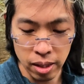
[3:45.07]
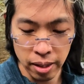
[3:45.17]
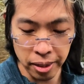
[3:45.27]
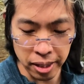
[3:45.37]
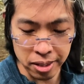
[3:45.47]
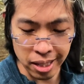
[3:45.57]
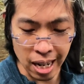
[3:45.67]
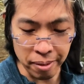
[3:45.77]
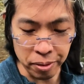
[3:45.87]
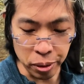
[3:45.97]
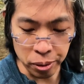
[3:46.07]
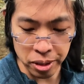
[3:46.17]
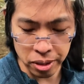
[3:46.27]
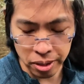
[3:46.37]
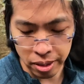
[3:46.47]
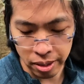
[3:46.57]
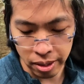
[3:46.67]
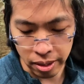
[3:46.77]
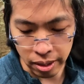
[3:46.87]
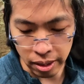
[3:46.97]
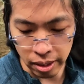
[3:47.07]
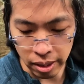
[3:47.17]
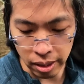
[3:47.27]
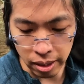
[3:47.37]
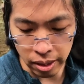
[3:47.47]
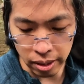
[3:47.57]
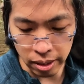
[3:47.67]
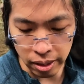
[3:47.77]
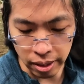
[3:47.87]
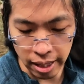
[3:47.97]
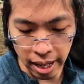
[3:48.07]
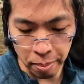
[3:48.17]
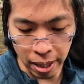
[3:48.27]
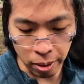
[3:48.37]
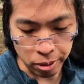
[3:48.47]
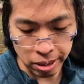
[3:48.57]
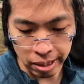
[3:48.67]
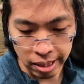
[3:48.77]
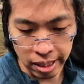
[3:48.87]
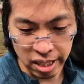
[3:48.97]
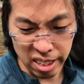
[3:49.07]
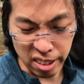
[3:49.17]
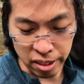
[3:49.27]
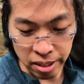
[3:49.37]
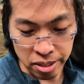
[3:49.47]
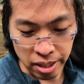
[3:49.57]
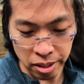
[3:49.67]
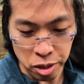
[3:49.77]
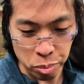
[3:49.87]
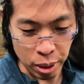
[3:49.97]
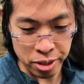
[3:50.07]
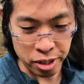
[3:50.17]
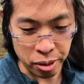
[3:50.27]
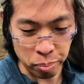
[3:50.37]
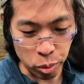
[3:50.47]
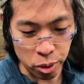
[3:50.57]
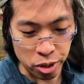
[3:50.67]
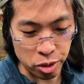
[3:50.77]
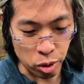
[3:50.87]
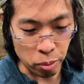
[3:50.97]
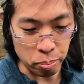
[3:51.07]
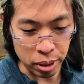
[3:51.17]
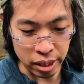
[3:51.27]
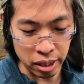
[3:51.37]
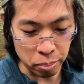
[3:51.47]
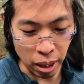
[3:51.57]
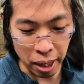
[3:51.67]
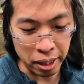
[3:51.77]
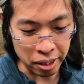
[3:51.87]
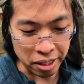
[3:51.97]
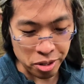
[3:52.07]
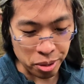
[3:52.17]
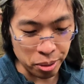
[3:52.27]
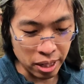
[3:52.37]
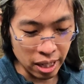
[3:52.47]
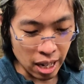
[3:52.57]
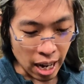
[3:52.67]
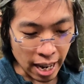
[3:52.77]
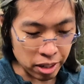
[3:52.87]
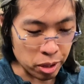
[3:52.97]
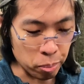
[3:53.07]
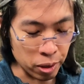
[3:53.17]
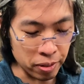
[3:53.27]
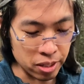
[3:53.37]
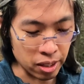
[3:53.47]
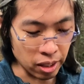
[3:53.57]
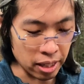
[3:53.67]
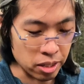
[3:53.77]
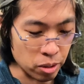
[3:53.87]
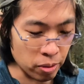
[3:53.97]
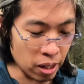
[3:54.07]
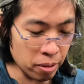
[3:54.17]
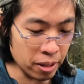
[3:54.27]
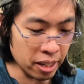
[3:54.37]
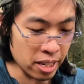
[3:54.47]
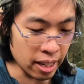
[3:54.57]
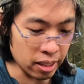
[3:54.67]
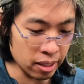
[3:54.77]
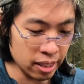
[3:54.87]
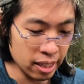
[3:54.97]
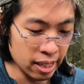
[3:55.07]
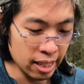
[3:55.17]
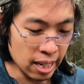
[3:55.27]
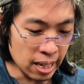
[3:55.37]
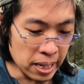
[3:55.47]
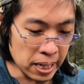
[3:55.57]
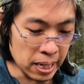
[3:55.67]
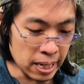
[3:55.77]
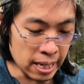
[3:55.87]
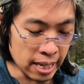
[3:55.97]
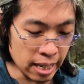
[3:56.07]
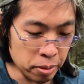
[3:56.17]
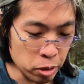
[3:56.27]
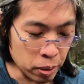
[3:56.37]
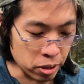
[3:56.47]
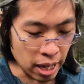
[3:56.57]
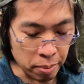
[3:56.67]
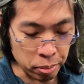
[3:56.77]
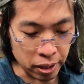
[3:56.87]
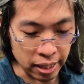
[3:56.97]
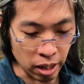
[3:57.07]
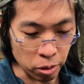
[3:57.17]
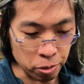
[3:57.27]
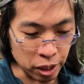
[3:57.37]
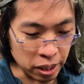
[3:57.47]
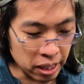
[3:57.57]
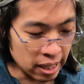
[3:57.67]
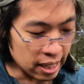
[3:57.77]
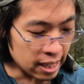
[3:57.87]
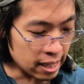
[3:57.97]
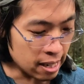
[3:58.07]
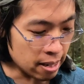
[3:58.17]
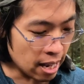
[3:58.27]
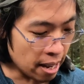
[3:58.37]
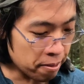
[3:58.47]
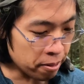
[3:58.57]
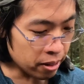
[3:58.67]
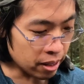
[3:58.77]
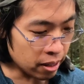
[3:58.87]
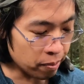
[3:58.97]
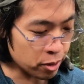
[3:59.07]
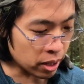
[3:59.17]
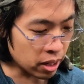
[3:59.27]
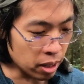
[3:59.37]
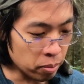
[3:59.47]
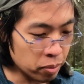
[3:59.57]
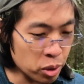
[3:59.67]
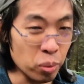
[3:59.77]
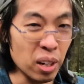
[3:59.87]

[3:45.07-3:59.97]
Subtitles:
Things that I've noticed about this, and this is basically more just sort of my issue. I actually previously laced this very, very tightly just because I had pretty narrow feet. I've succumbed to what